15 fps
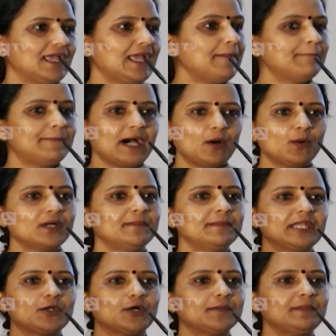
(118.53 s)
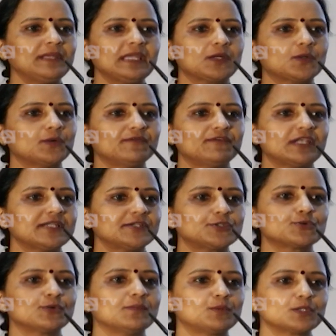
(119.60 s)
Empower may not be
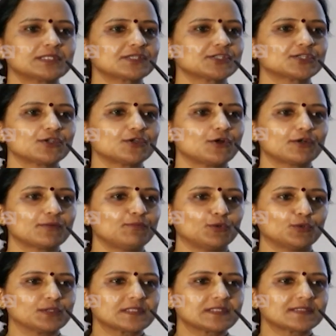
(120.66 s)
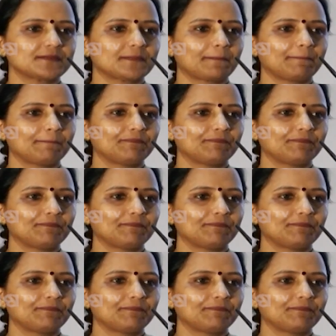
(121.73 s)
equivalent to a position or a post.